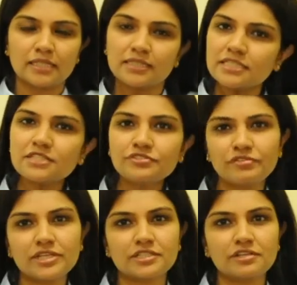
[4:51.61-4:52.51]
This is the
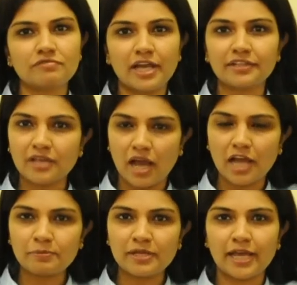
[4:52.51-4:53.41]
reason why the
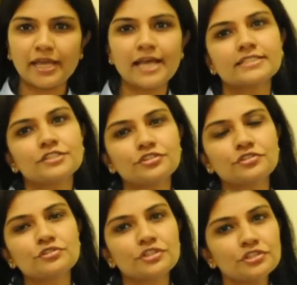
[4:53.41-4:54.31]
RBI has
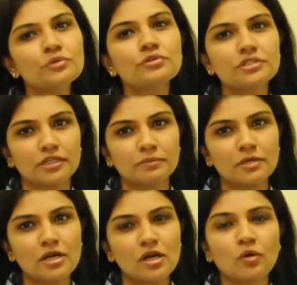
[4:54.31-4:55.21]
introduced a new term